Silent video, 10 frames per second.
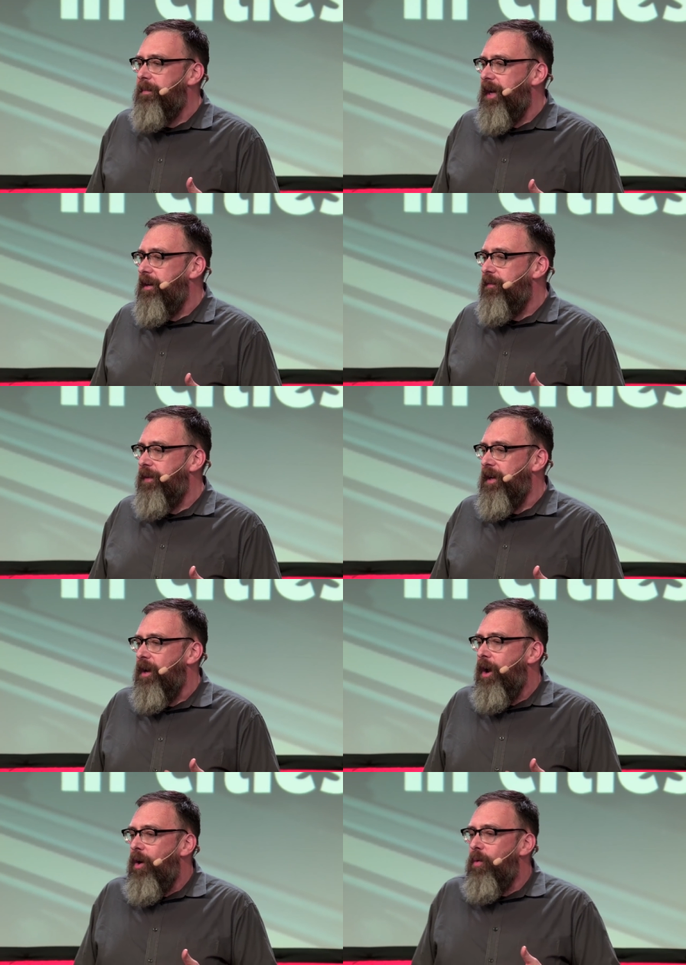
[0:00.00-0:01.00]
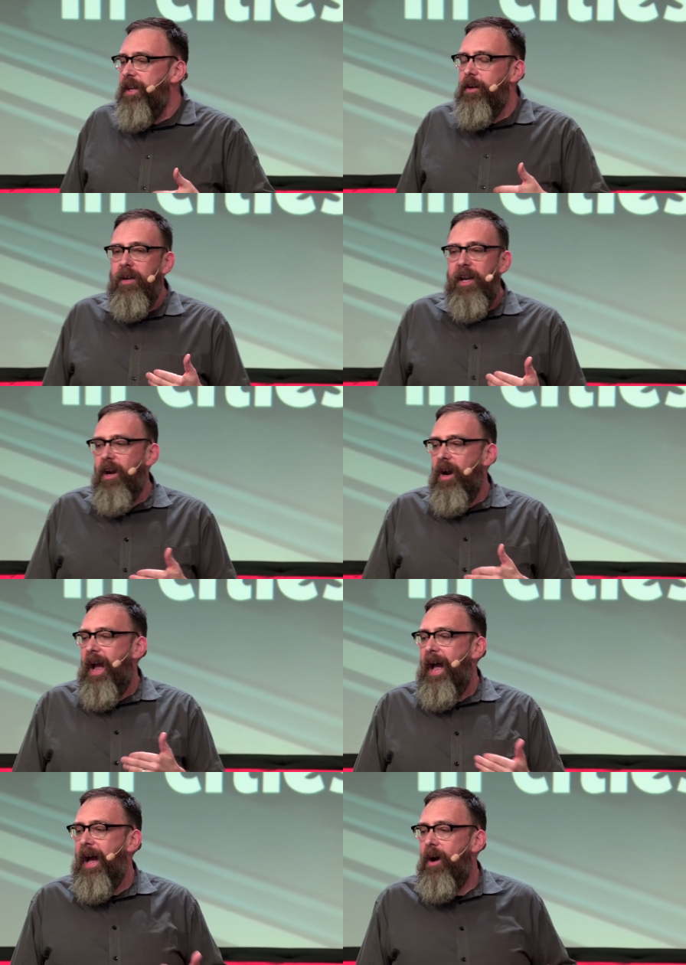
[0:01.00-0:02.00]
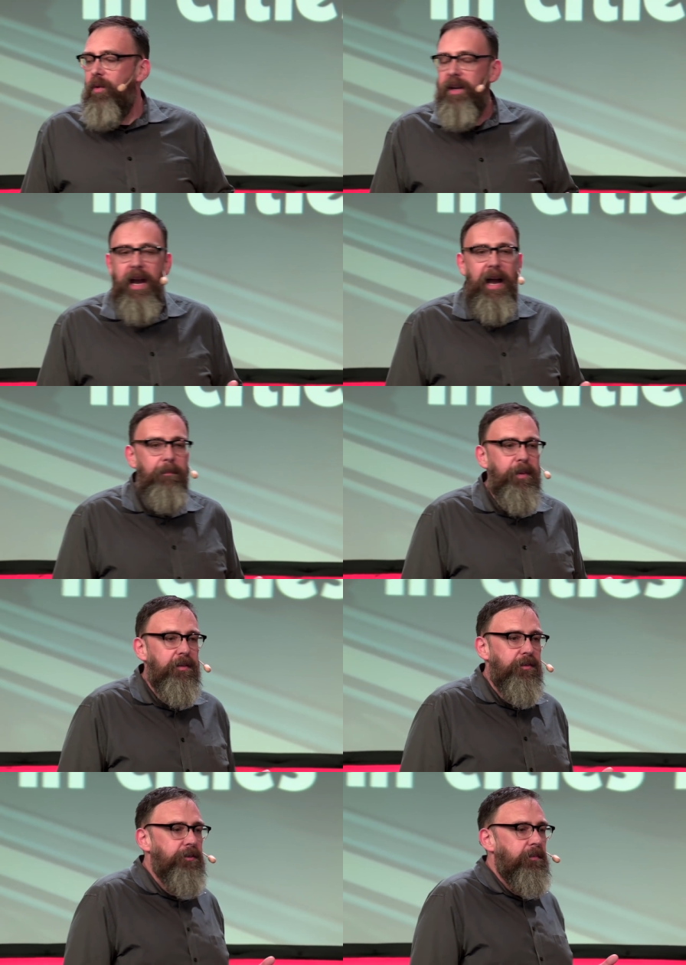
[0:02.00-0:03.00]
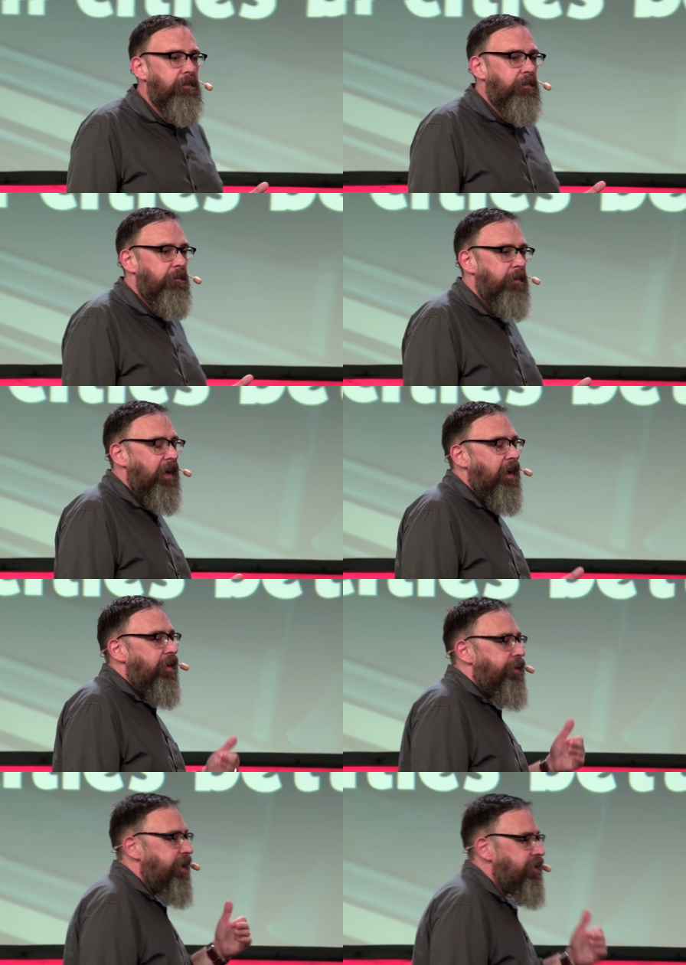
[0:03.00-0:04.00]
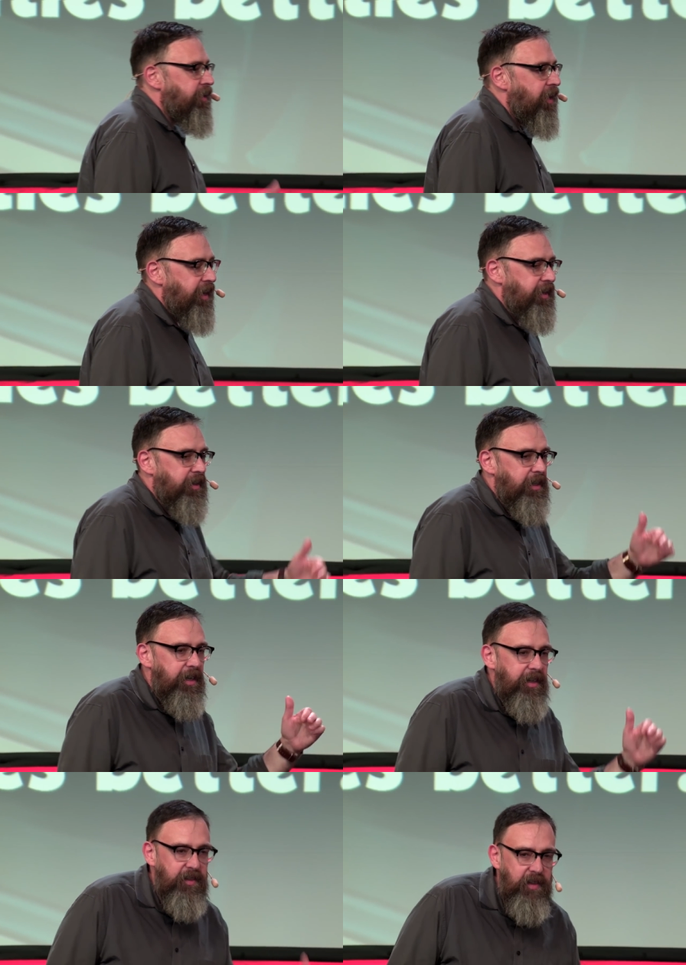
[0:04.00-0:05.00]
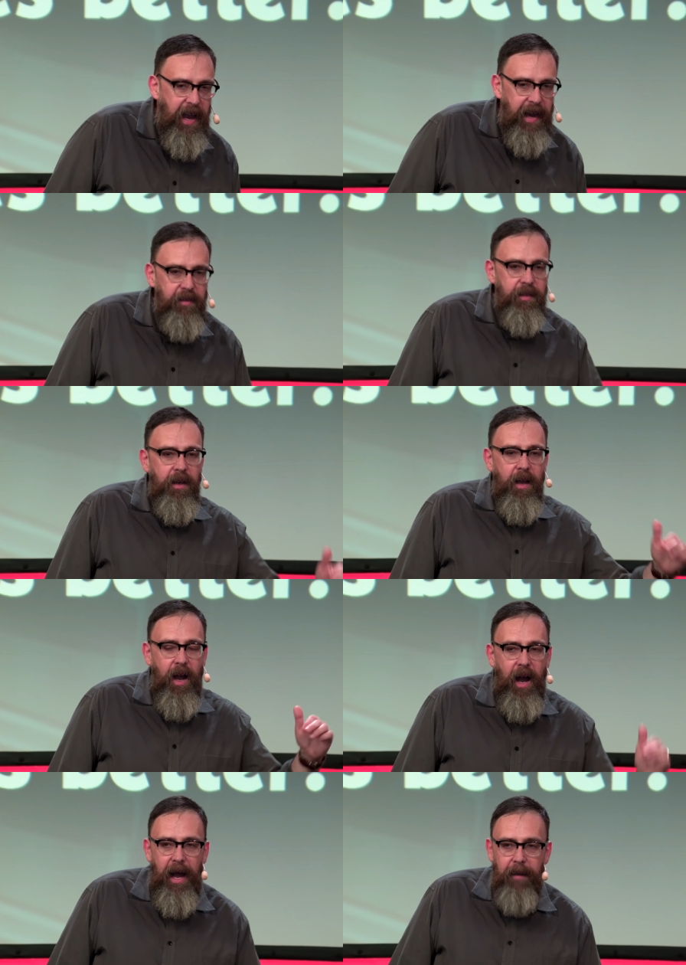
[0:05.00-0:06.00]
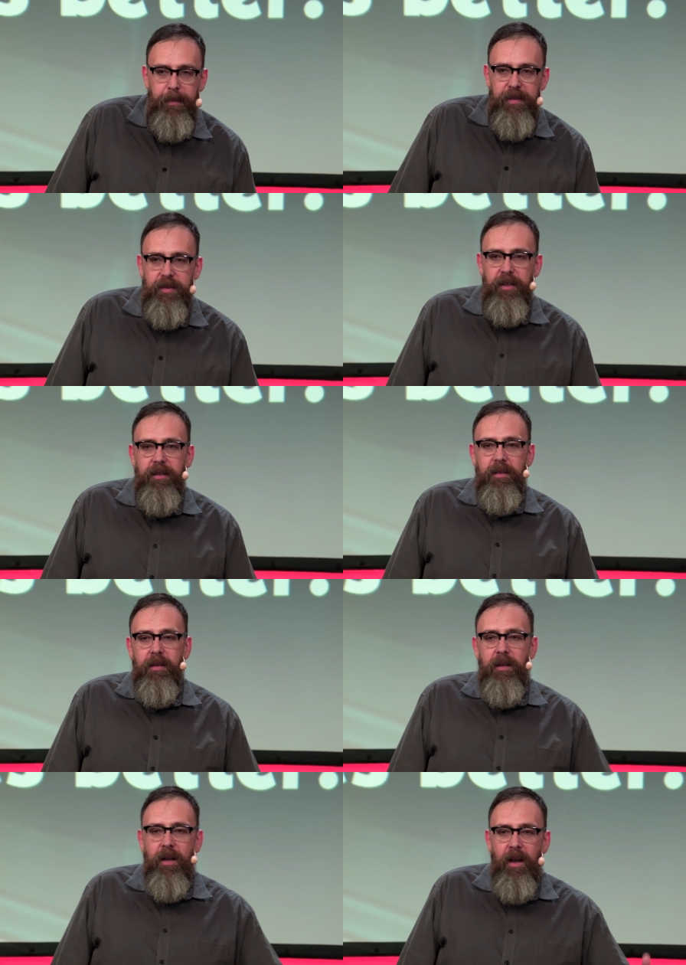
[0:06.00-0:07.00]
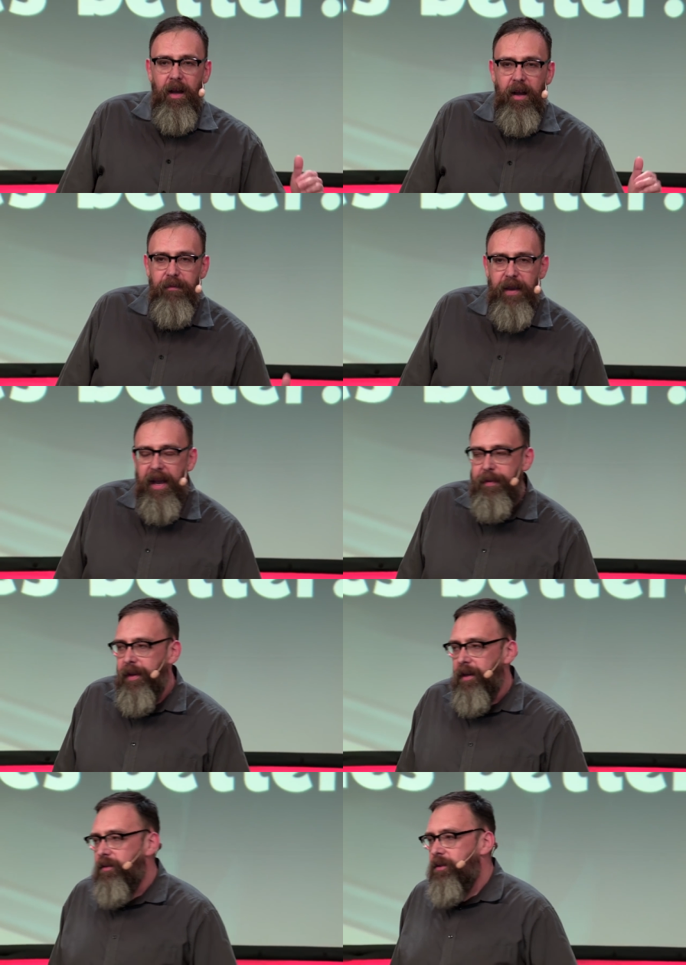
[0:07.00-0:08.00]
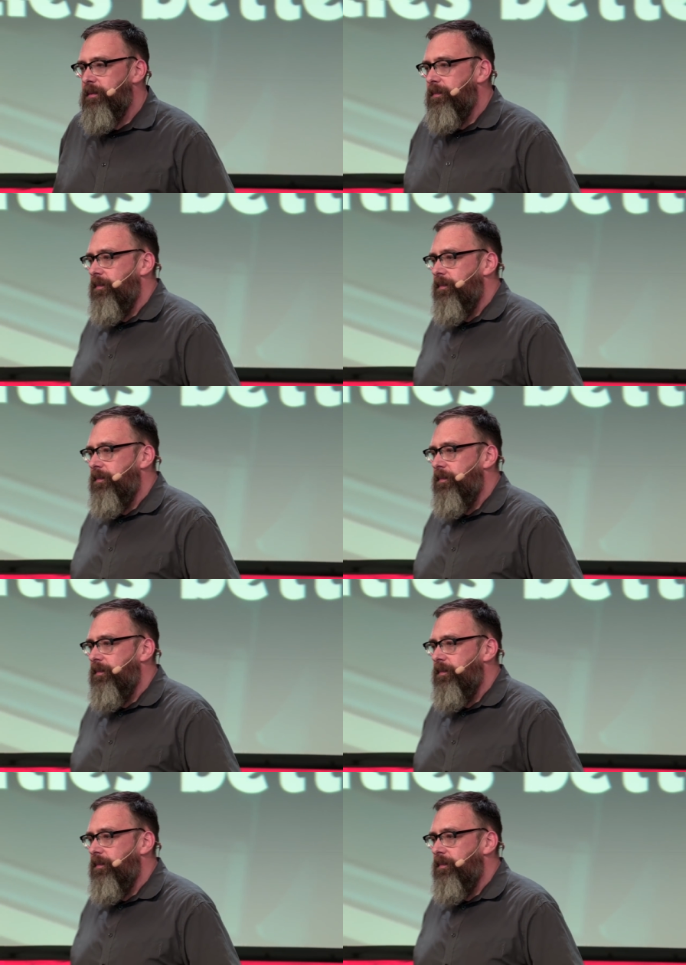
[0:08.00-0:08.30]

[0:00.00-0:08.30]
benefit, we don't care how it happens. This is the exact opposite of ethics.